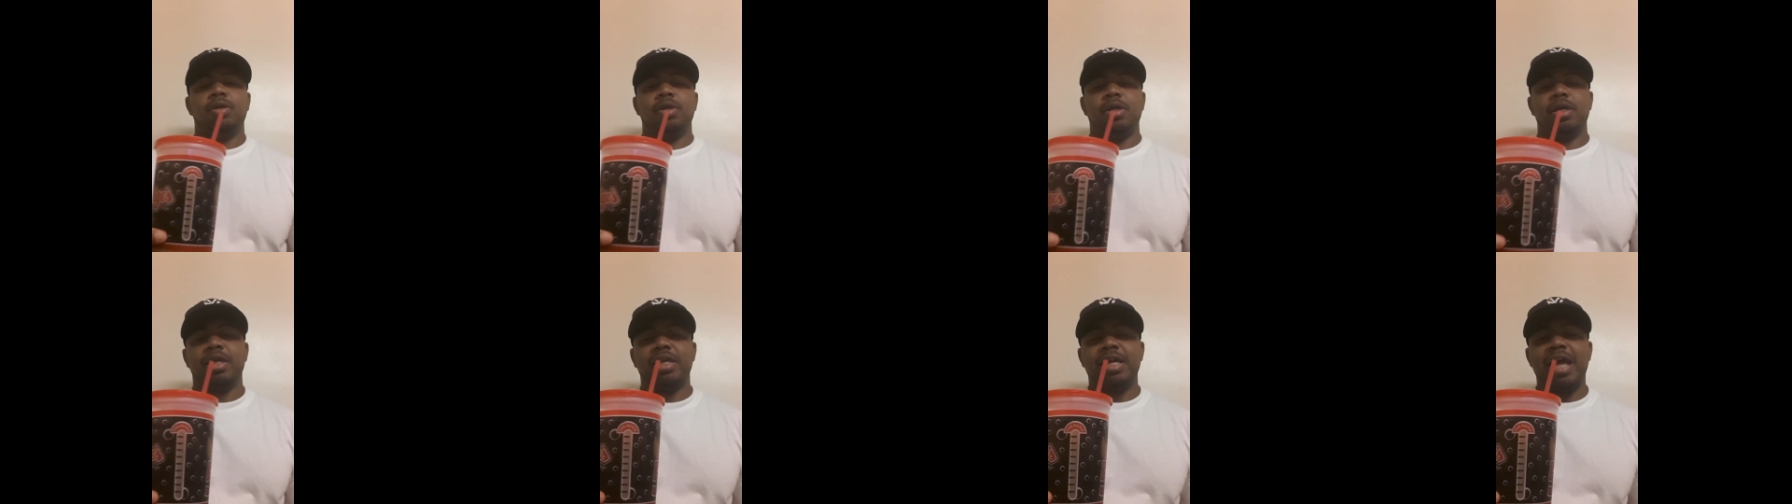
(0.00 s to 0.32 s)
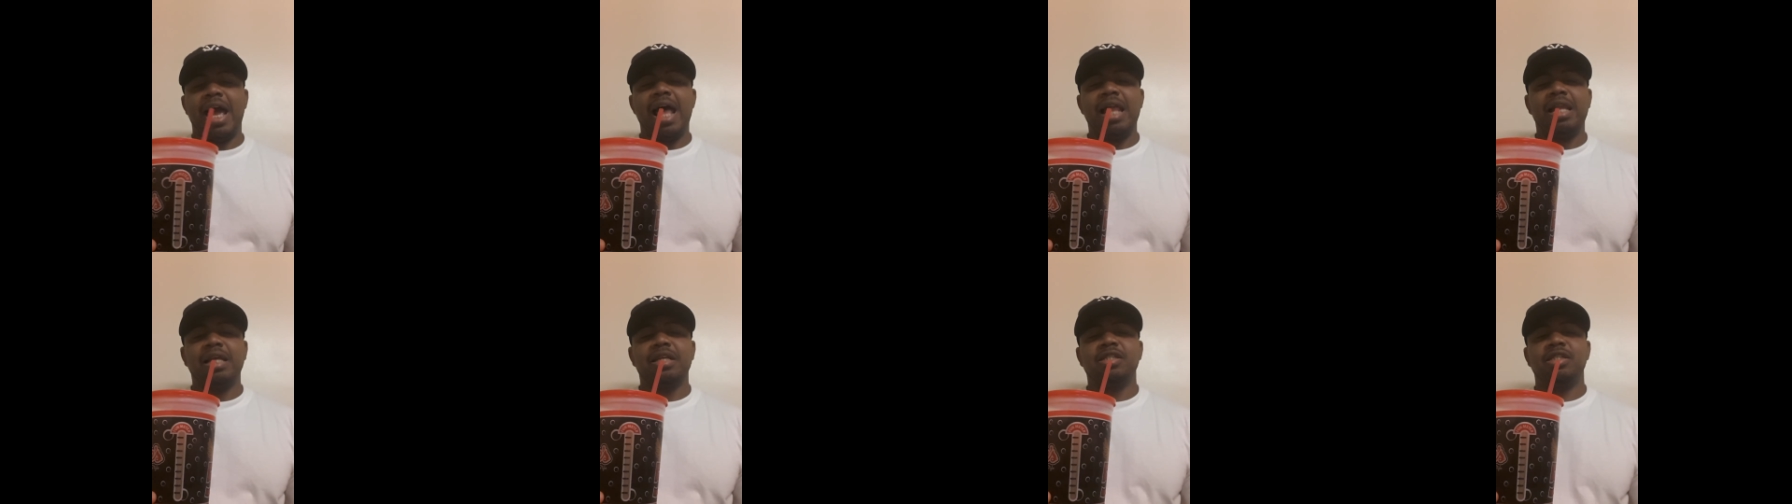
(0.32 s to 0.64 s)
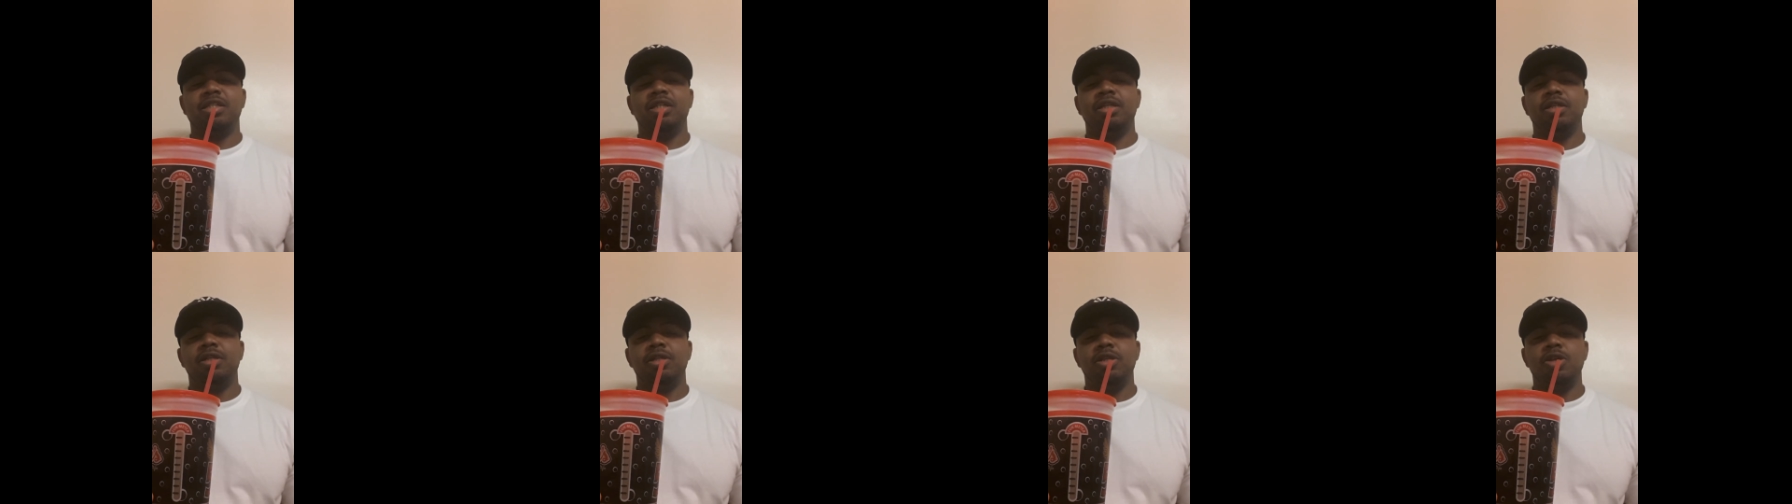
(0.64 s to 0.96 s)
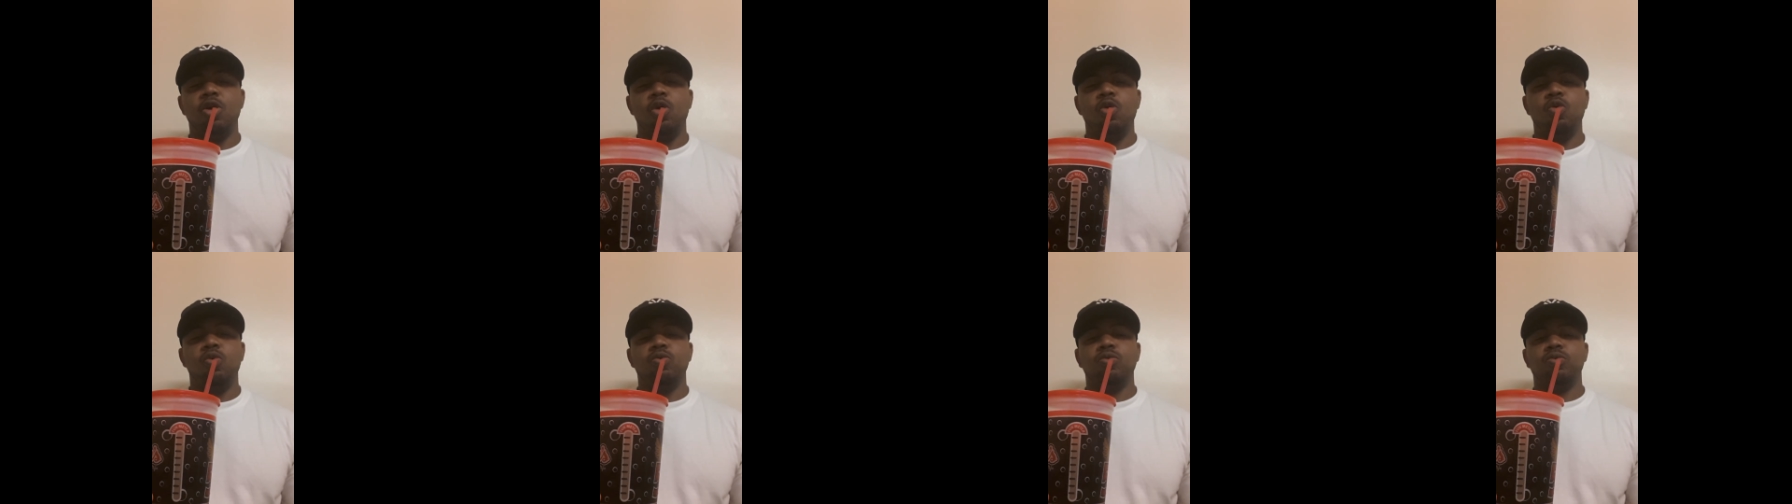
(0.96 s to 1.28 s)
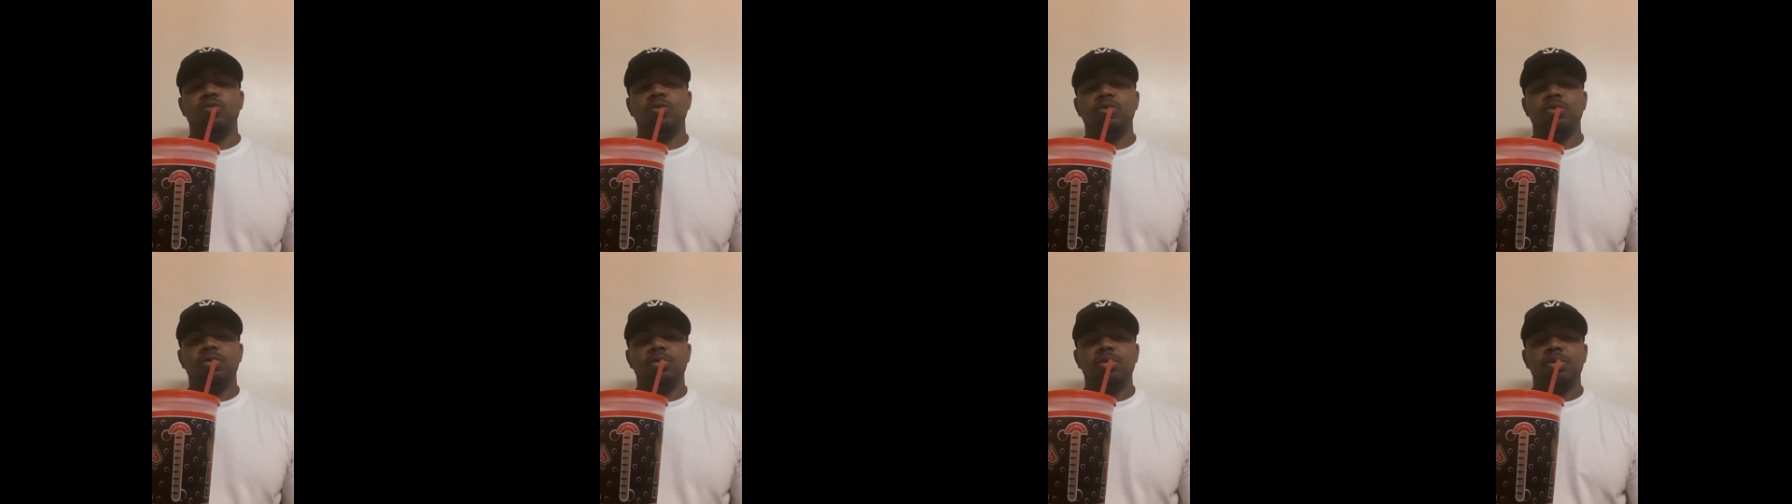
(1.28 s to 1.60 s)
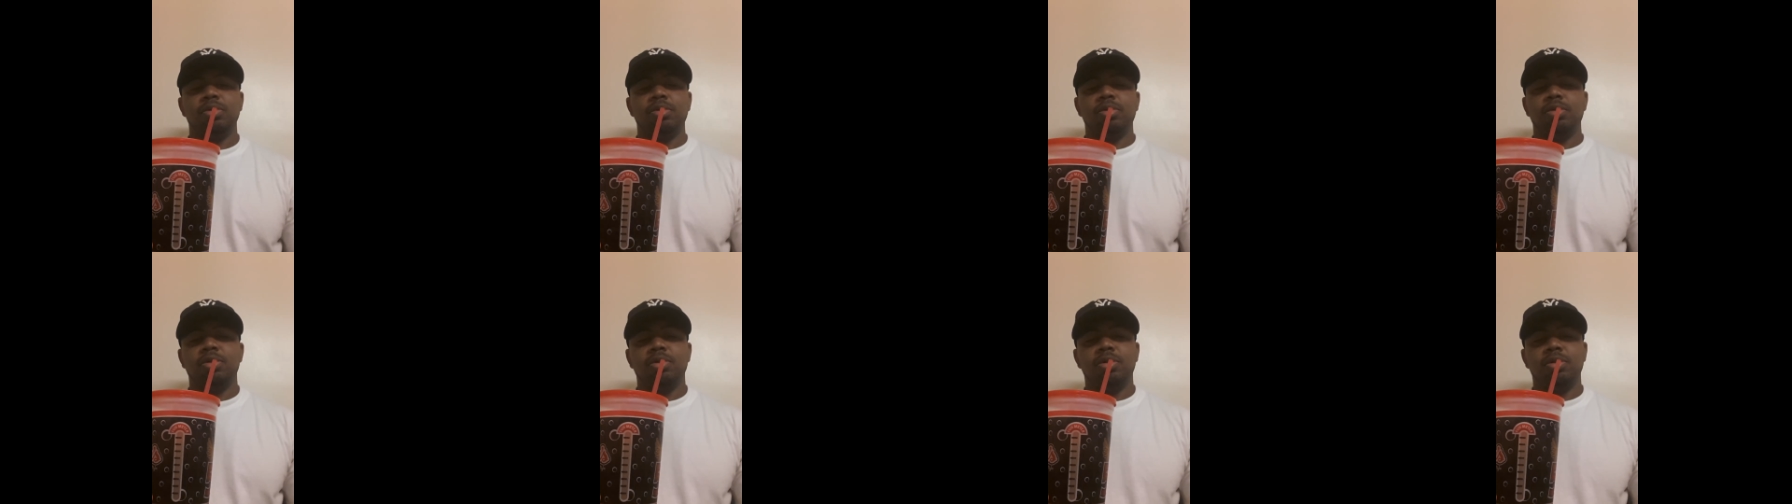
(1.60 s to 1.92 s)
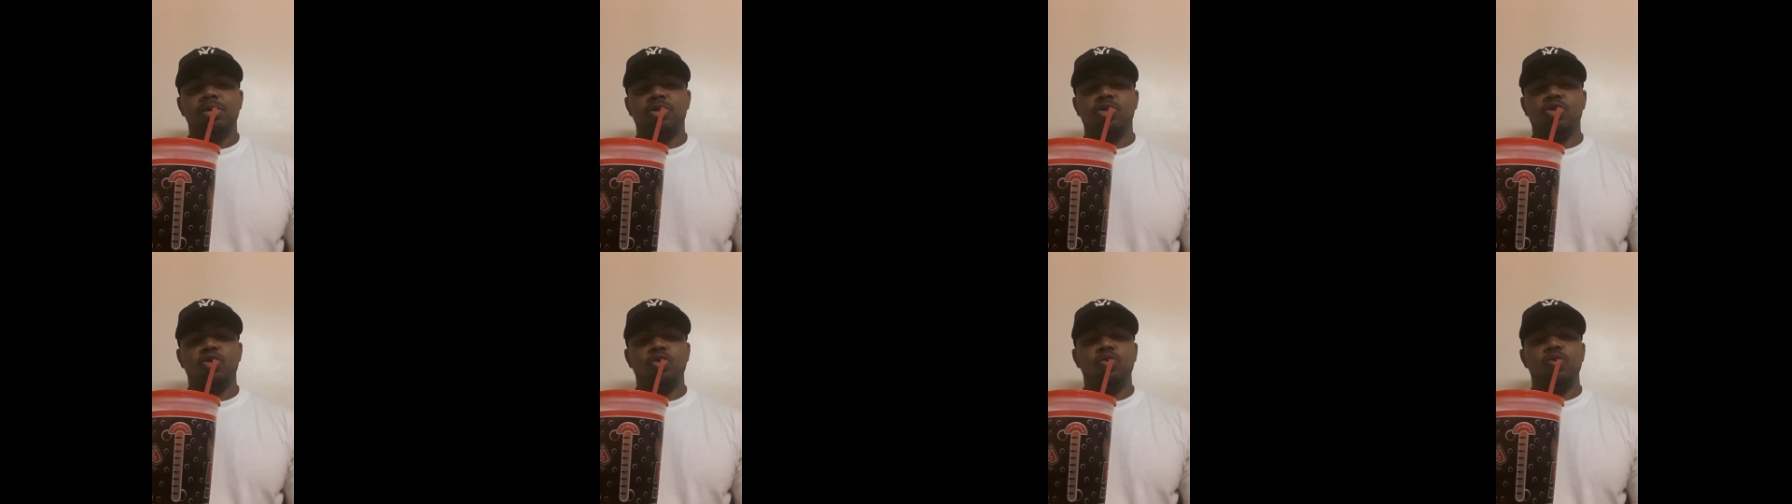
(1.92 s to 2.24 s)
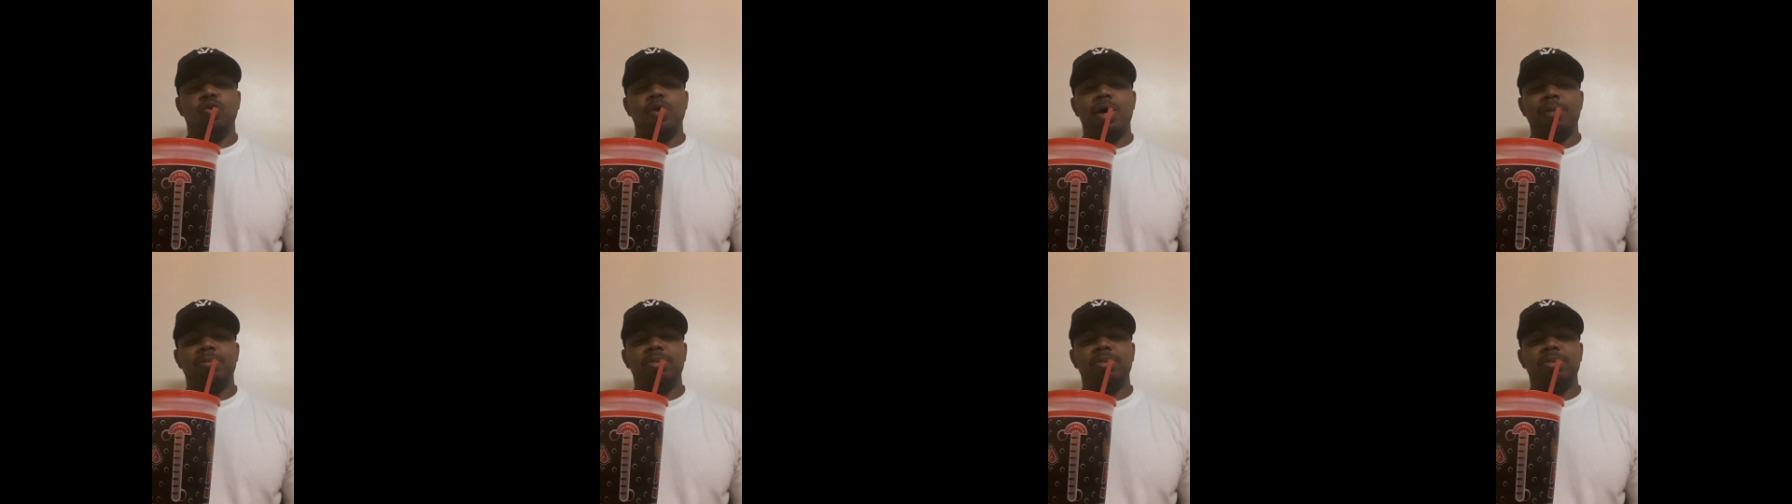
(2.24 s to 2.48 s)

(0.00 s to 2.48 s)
The Galaxy Note 2,